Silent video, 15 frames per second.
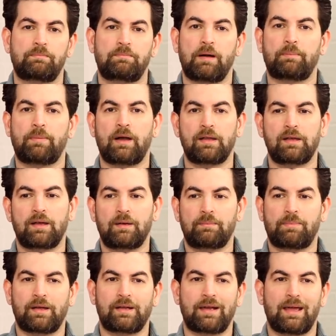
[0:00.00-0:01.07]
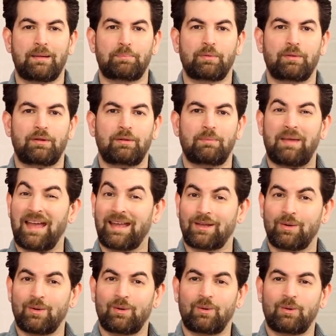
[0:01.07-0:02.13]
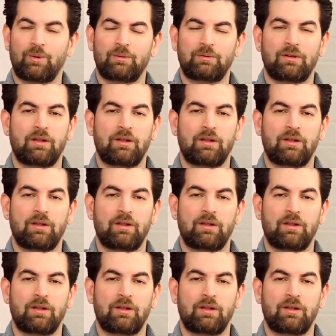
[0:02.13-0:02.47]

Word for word: papaya, pineapple, mango,